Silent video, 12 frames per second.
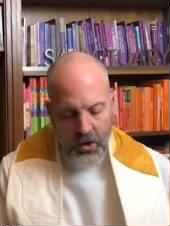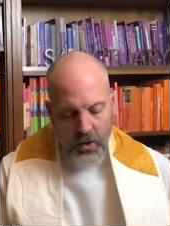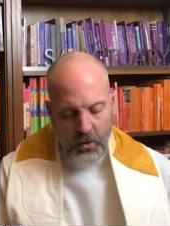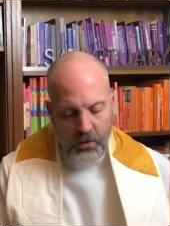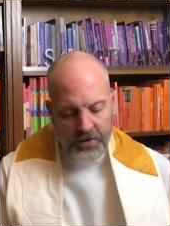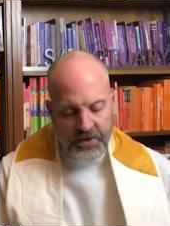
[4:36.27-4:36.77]

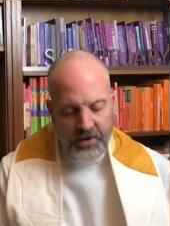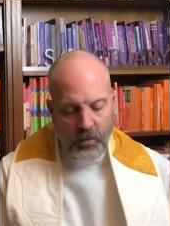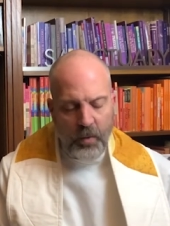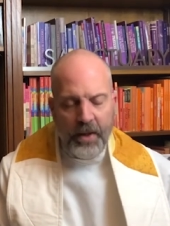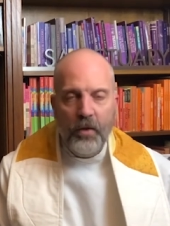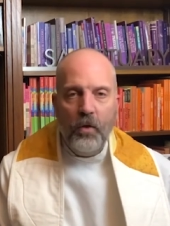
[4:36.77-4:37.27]
holds that
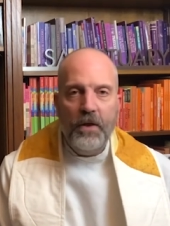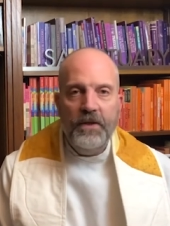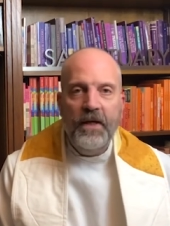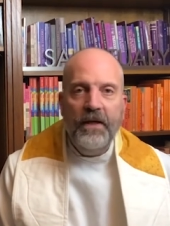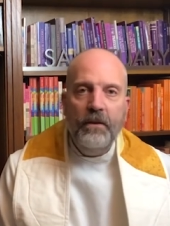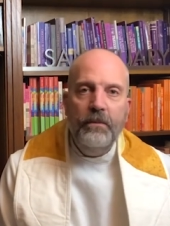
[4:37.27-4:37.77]
when
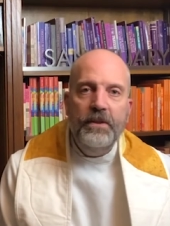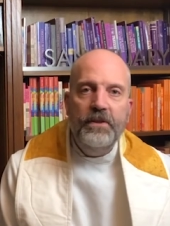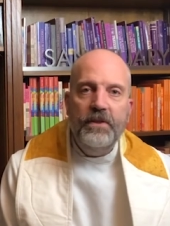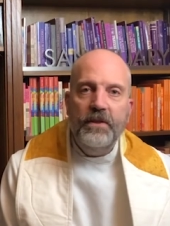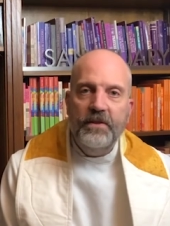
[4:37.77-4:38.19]
autonomous,